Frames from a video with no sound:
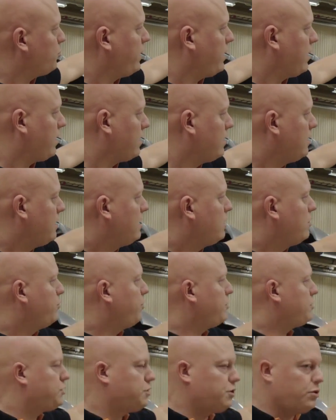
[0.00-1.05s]
wing
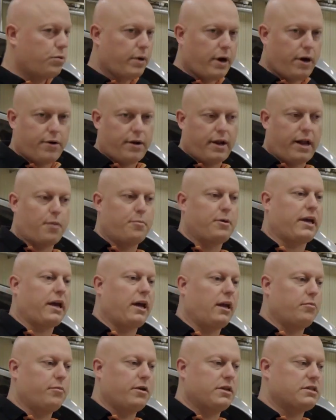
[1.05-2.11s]
with 2 aerodynamic
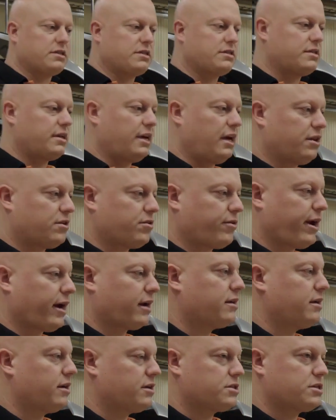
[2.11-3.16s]
elements
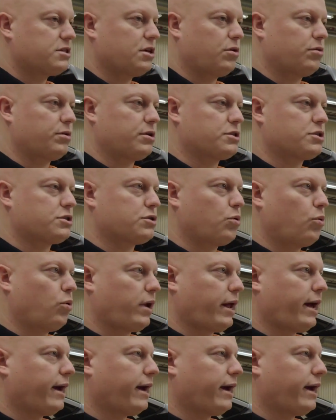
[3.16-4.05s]
interacting, so the stall